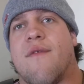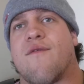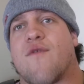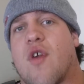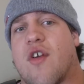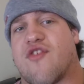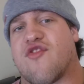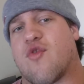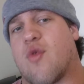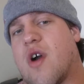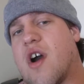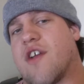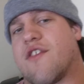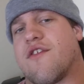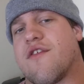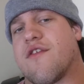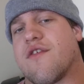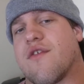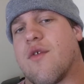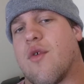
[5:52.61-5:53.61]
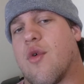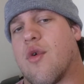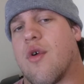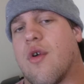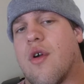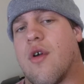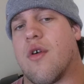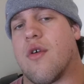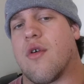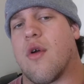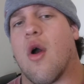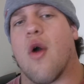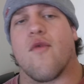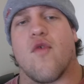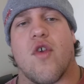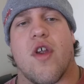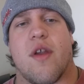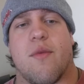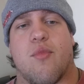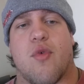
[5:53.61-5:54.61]
front squats or
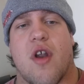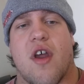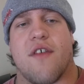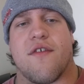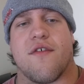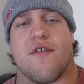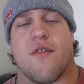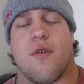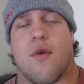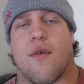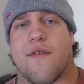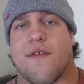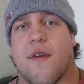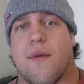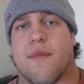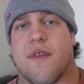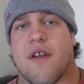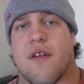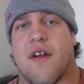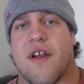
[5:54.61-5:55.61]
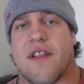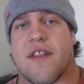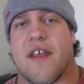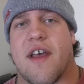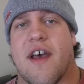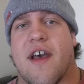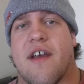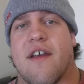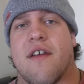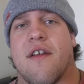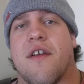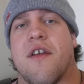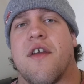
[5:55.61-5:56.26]
overhead press or something like that.